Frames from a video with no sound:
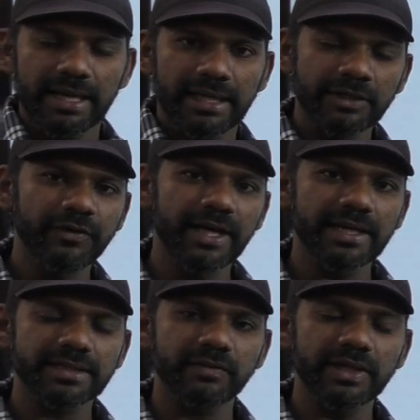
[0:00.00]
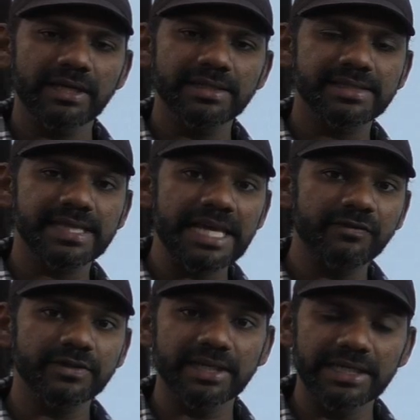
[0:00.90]
And in fact, we can
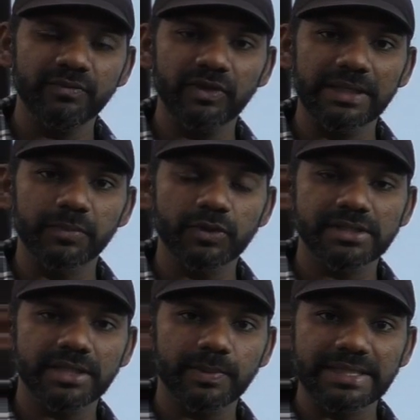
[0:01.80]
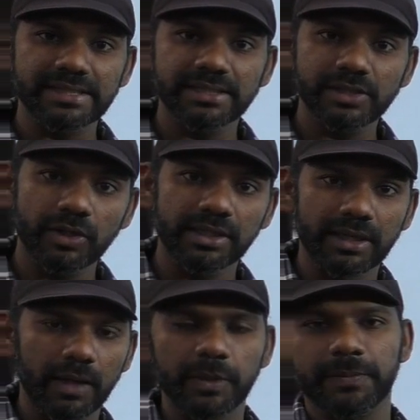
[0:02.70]
save time while approaching questions on
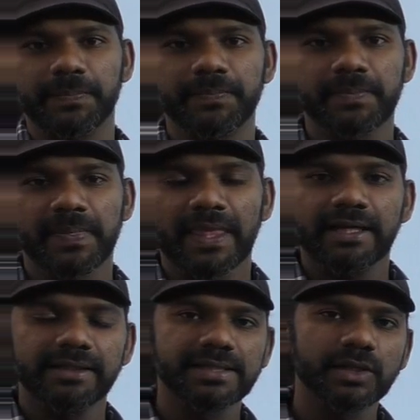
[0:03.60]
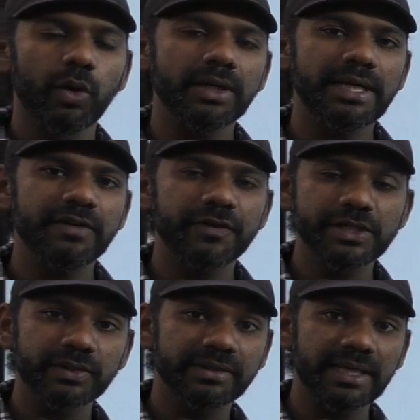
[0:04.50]
grammar. There's no need for
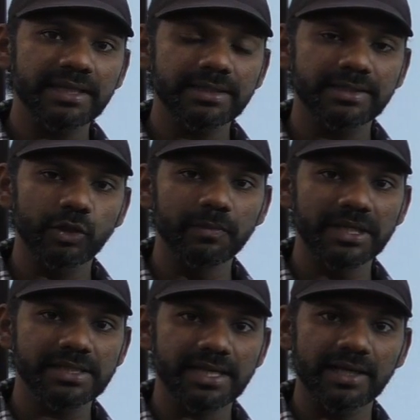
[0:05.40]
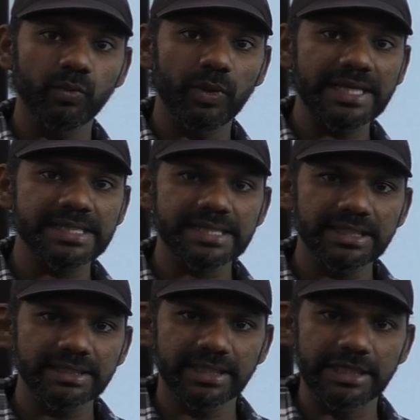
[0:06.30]
us to think too much and waste
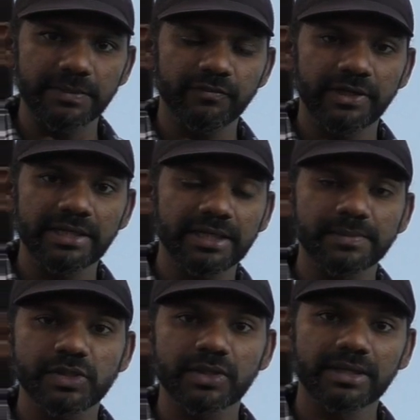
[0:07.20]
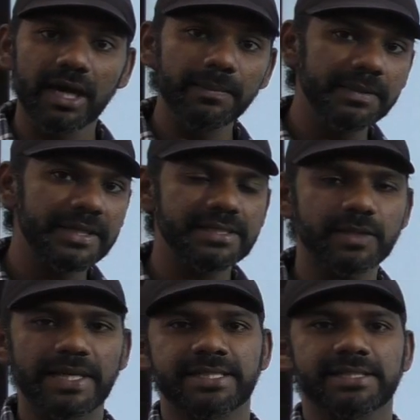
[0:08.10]
our time when it comes to
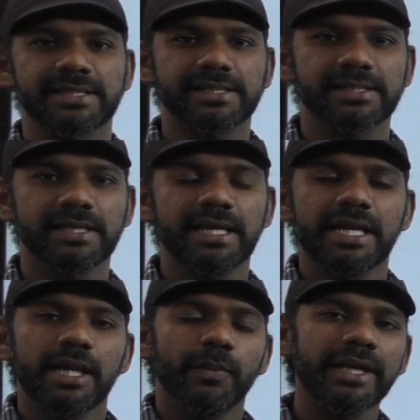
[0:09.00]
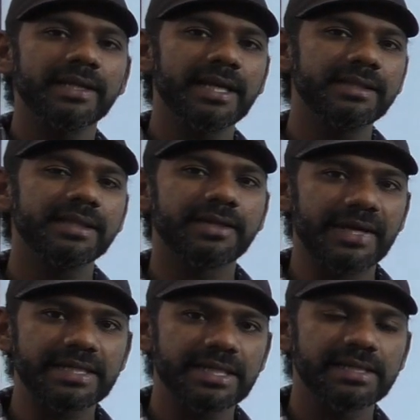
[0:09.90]
grammar-based questions. We can get the
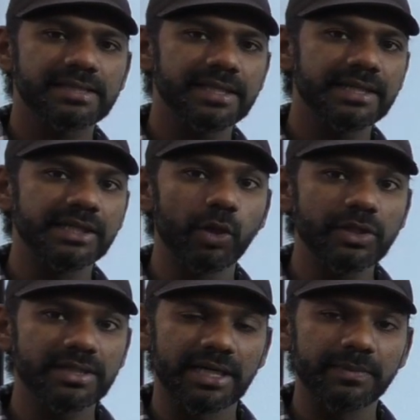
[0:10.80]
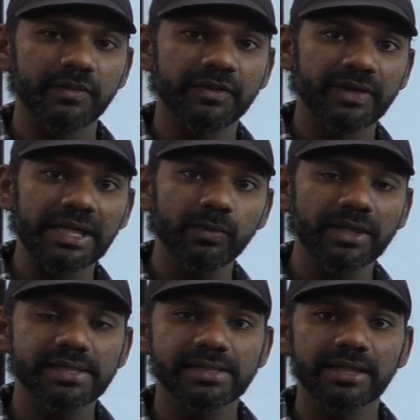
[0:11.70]
correct answer in no time if we're well
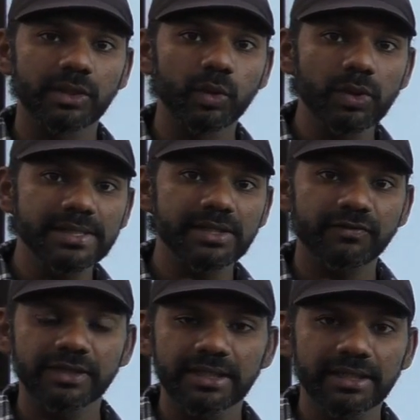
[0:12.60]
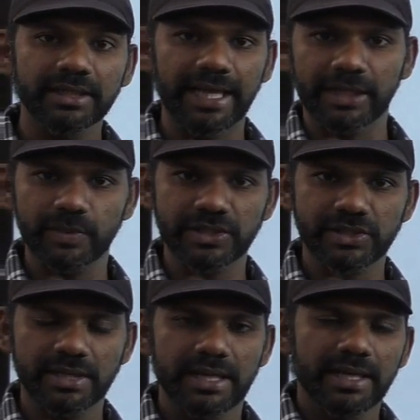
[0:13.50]
versed in the rules of the
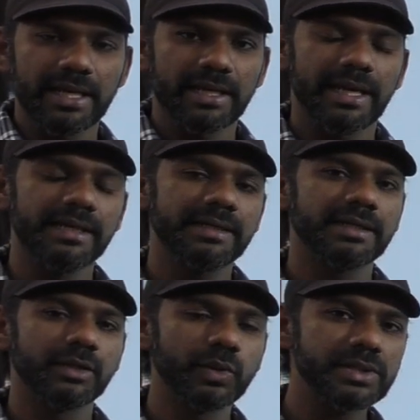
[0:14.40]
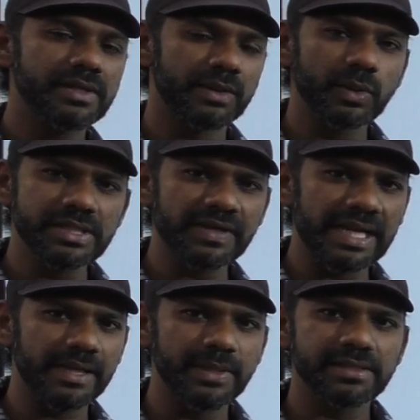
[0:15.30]
language. And the rules of the
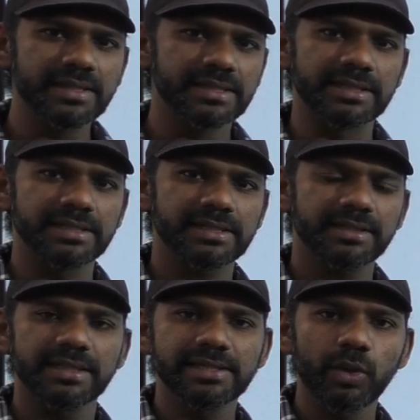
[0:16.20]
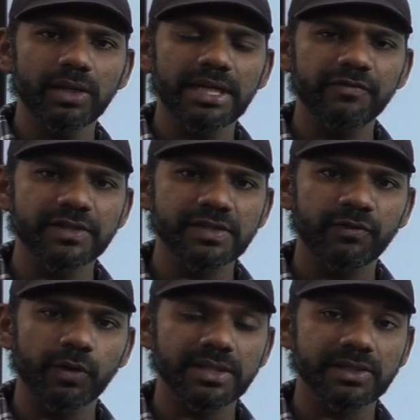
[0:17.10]
language in the sense, there's no need for us to
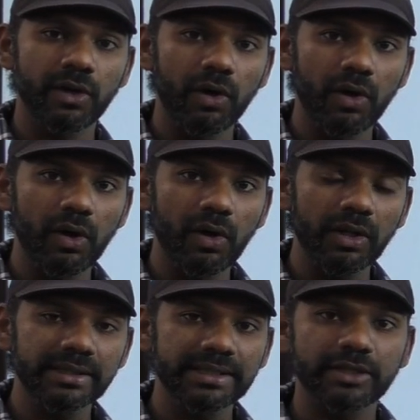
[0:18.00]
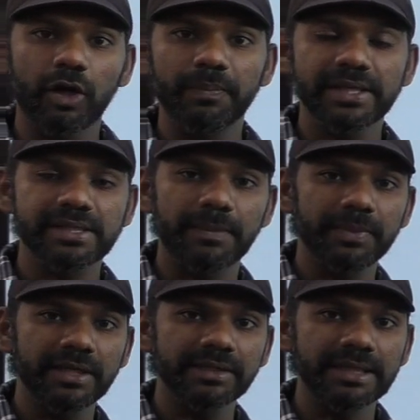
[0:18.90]
focus on all the topics that
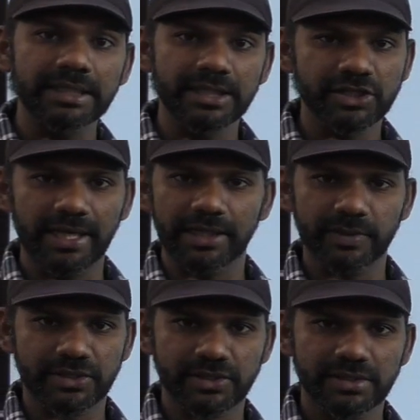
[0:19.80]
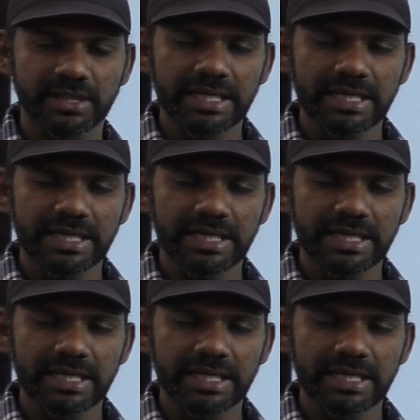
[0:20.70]
appear in the English language.